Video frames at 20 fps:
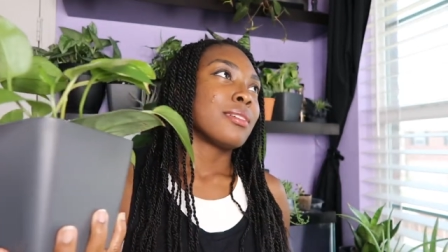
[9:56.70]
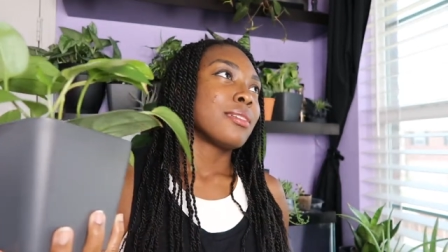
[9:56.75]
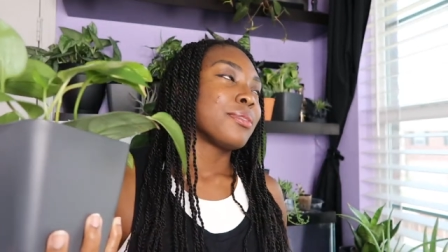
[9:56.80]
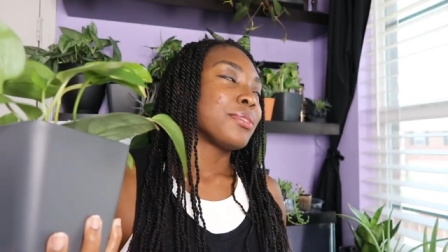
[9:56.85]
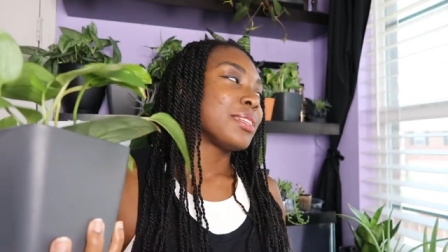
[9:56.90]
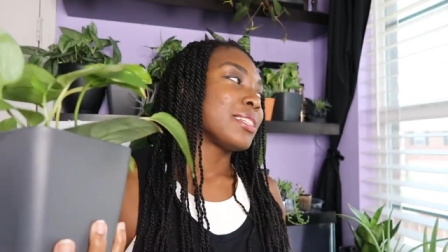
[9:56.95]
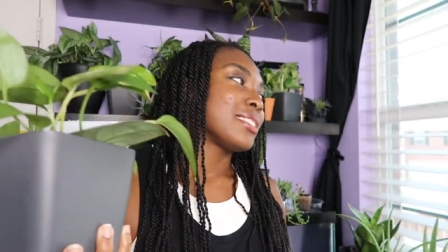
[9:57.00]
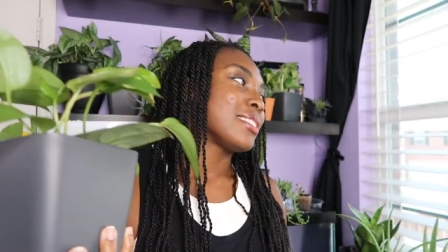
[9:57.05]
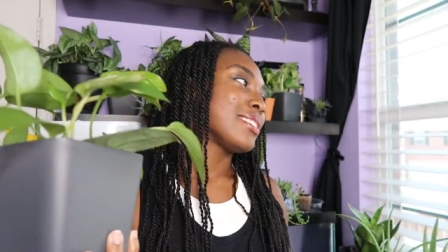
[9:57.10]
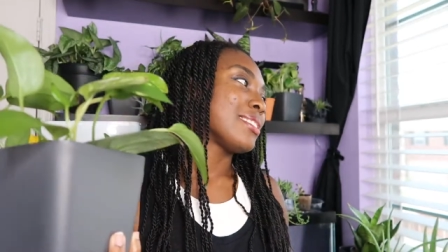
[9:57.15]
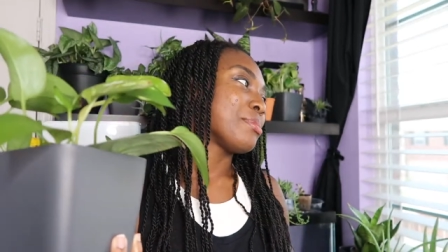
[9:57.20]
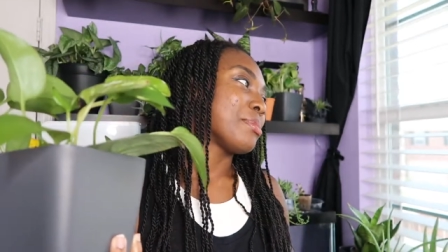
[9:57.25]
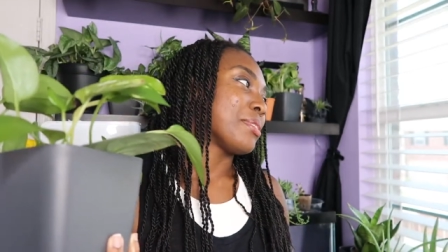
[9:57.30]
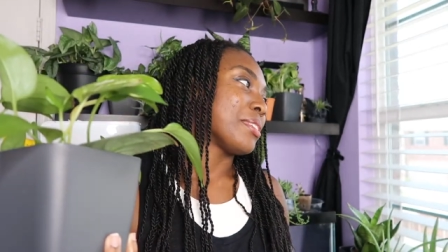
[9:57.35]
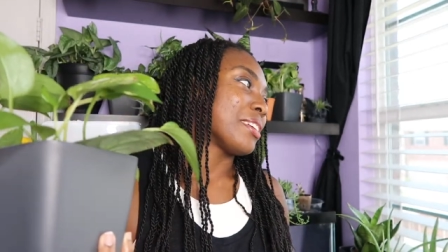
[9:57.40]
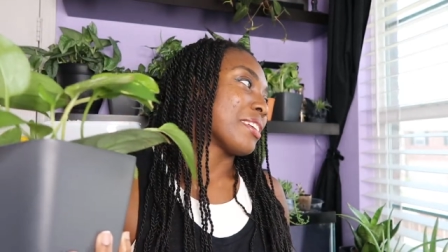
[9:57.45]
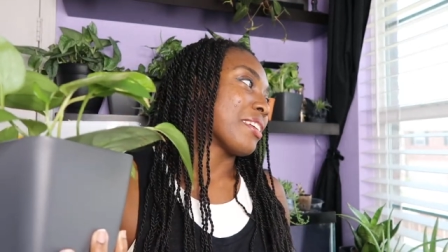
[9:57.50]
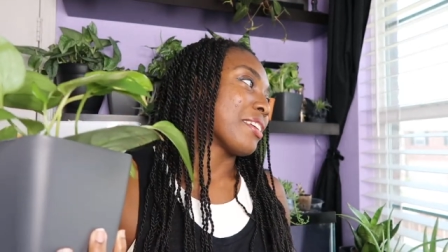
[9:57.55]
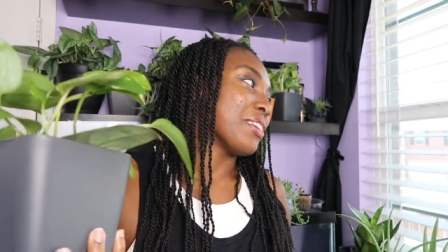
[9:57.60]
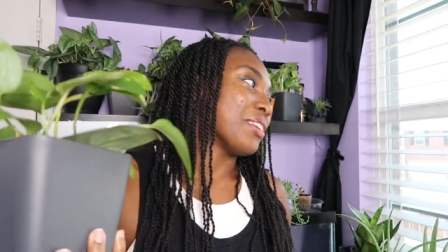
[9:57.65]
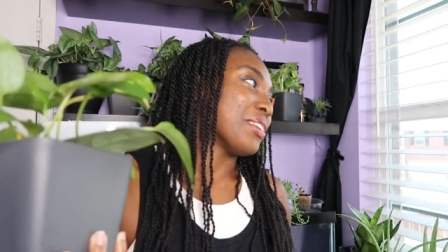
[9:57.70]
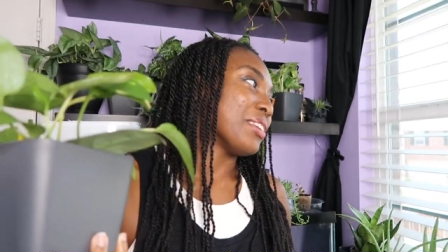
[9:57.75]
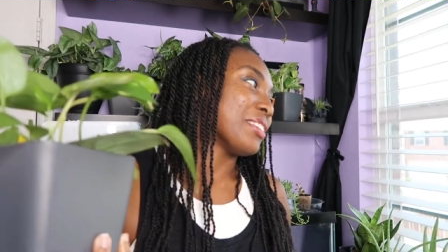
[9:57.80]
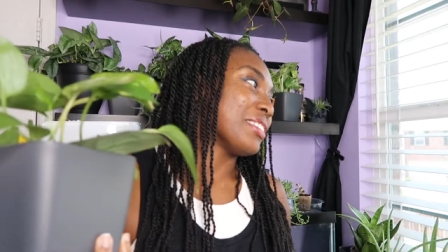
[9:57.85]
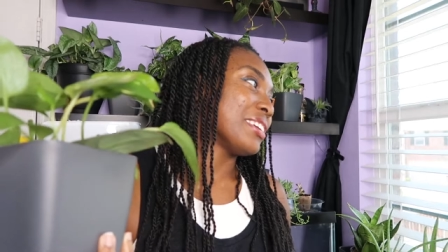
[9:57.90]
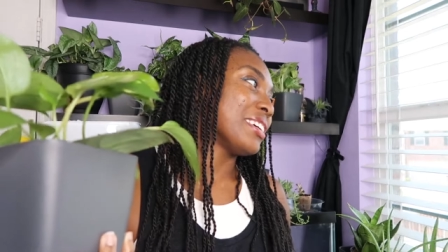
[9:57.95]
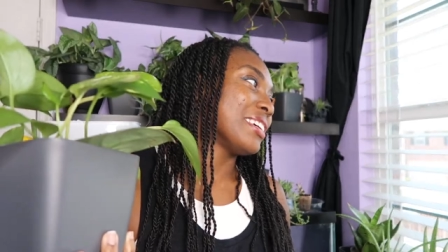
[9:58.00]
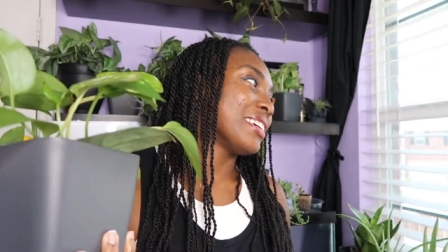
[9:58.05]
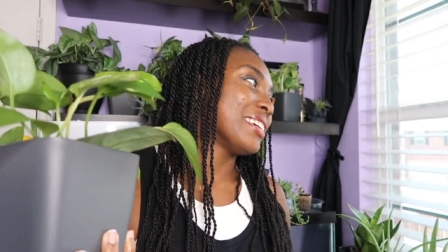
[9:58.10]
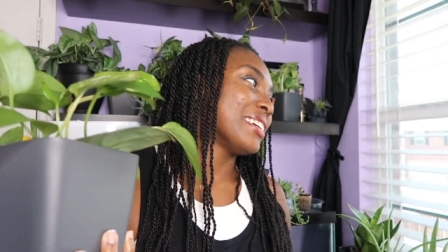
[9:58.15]
what is this plant
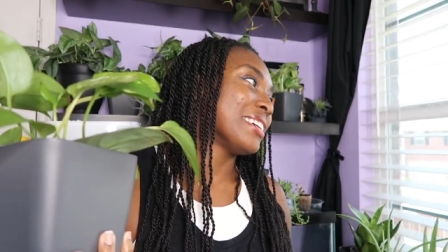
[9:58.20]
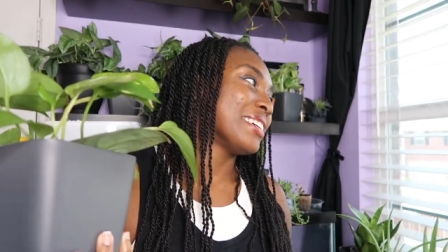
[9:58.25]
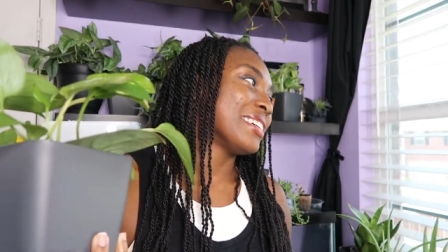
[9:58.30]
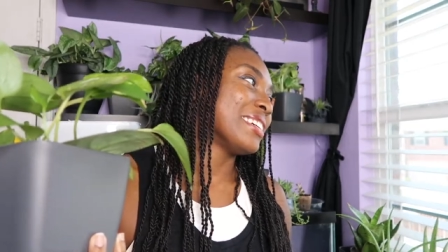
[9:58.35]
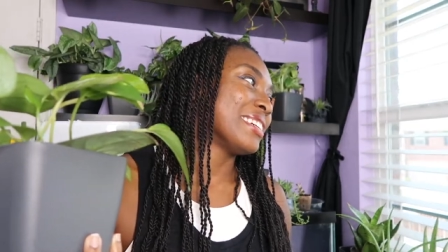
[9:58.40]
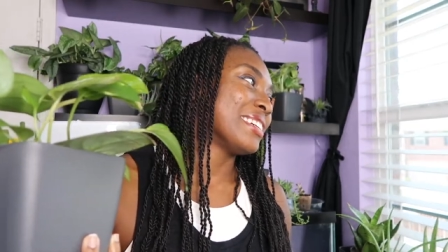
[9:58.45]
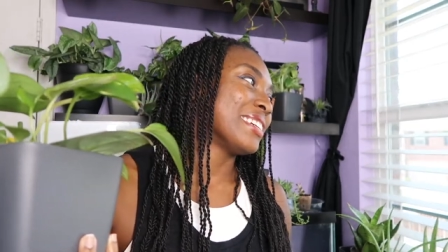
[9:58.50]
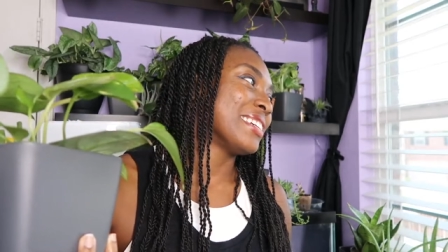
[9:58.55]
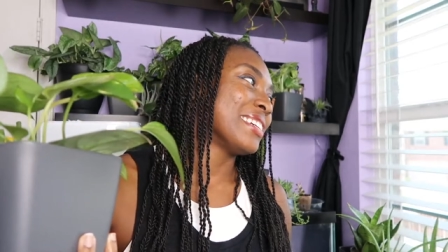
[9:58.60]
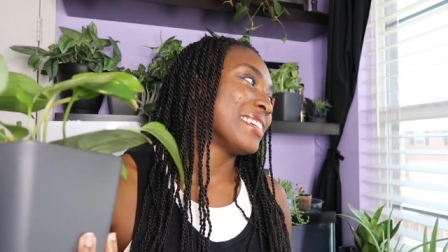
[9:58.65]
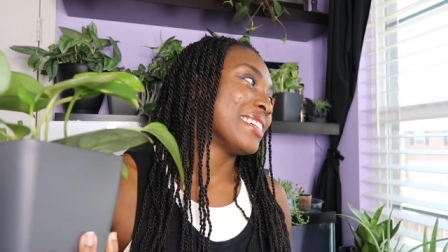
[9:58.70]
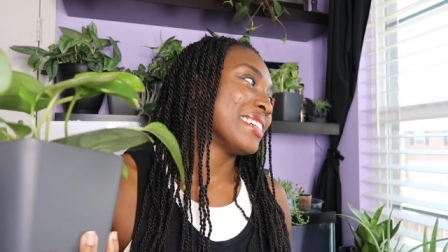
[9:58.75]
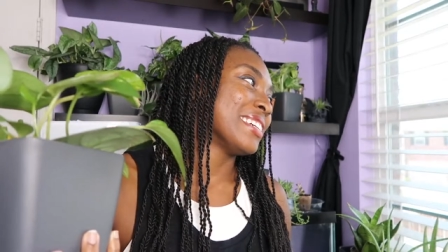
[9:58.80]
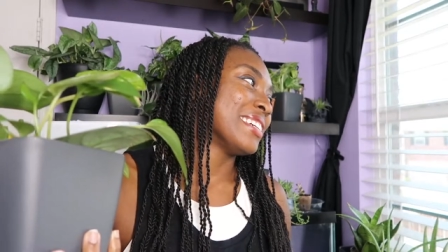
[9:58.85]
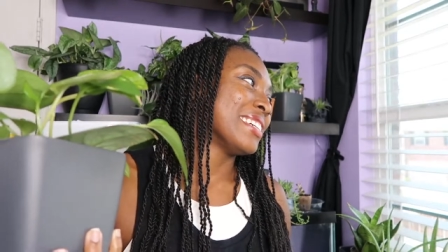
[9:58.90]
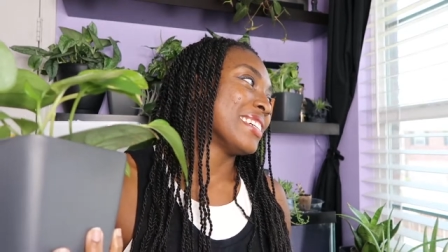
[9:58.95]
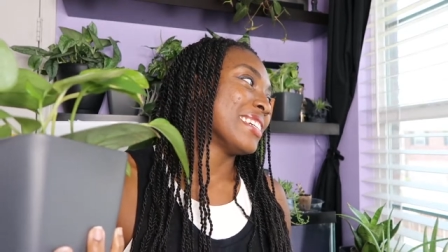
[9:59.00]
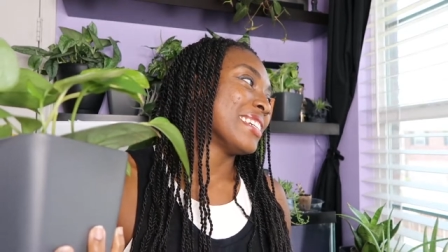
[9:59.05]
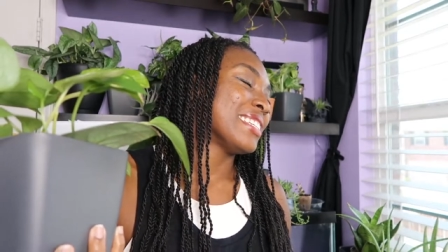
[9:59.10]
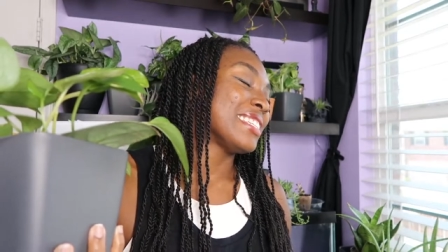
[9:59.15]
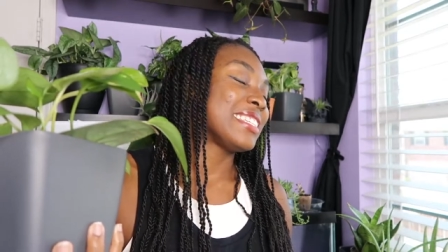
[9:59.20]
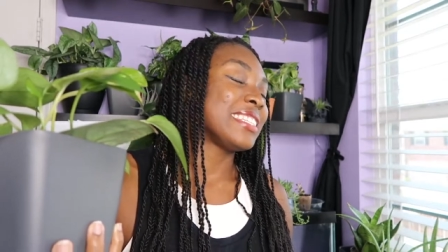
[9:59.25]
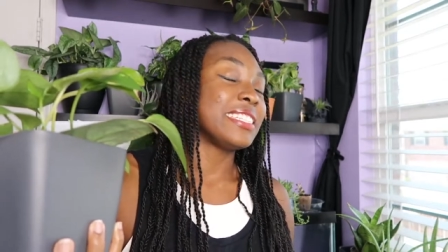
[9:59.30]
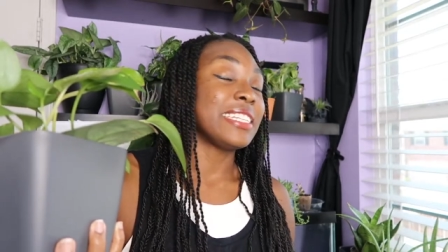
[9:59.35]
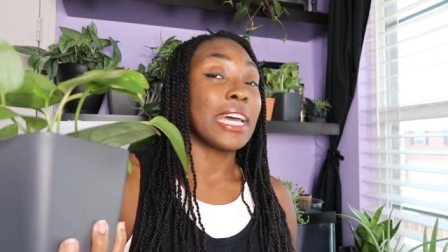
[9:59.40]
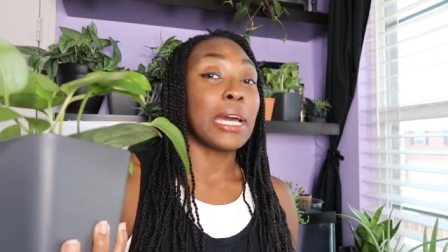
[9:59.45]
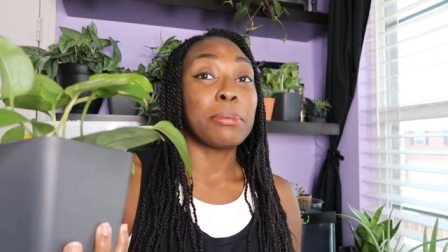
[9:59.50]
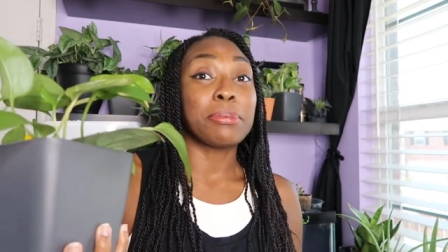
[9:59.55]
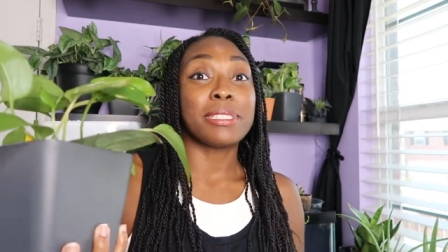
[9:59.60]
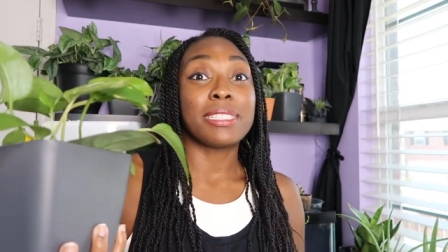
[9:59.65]
called?
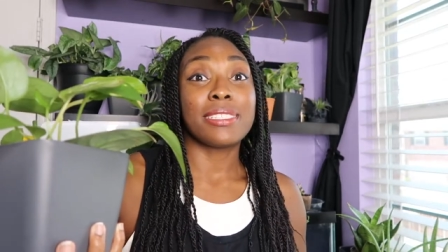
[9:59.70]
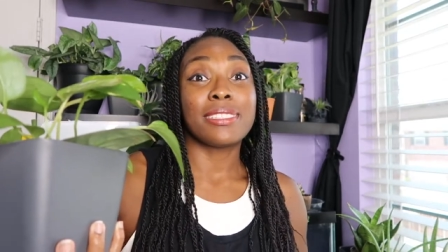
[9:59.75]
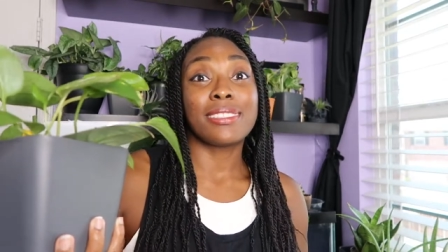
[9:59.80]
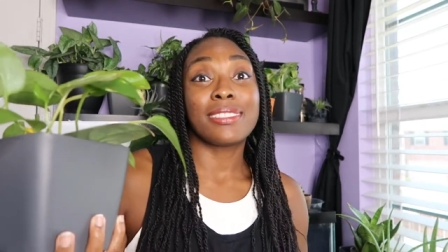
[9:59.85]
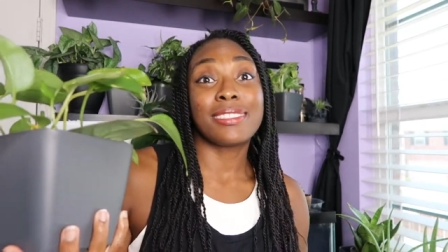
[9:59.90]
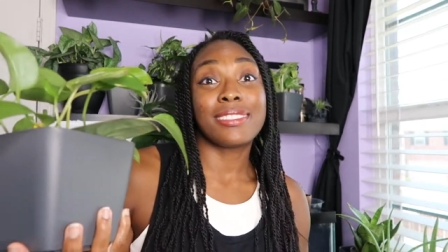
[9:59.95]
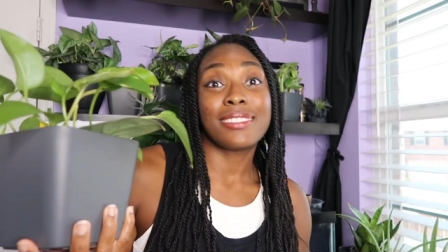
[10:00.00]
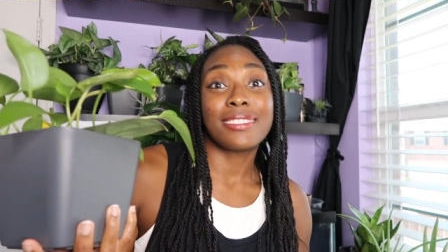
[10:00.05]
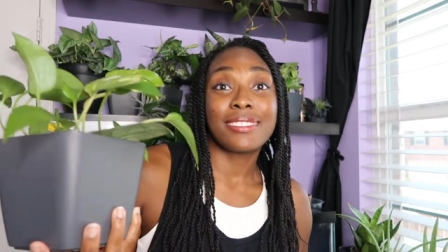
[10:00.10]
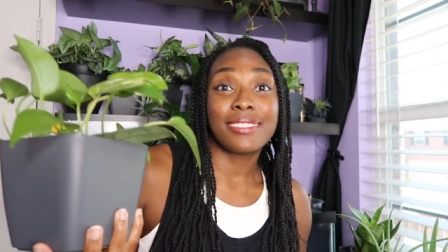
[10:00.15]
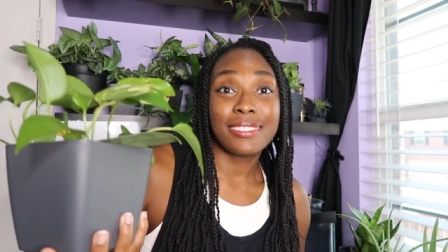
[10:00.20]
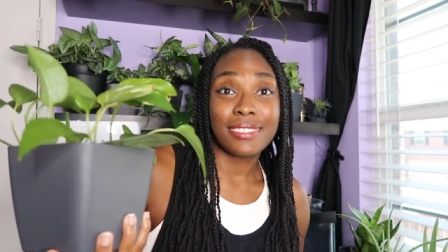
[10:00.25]
Syngonium,